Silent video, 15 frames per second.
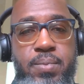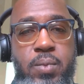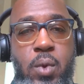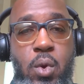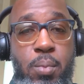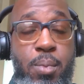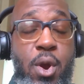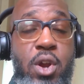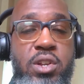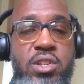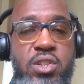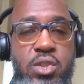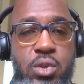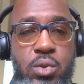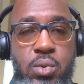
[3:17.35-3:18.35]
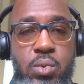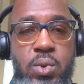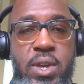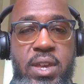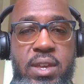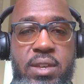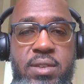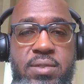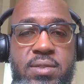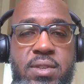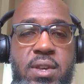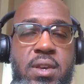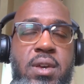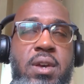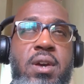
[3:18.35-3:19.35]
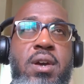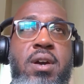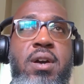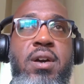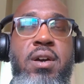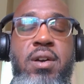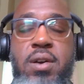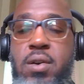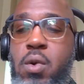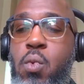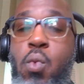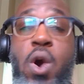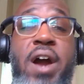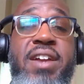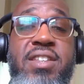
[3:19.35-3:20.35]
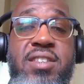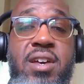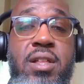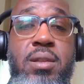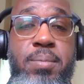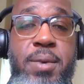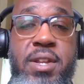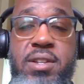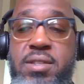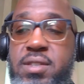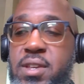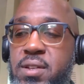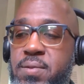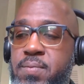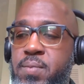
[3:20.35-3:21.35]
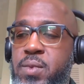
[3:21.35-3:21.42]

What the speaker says: or part 2, is why telemedicine?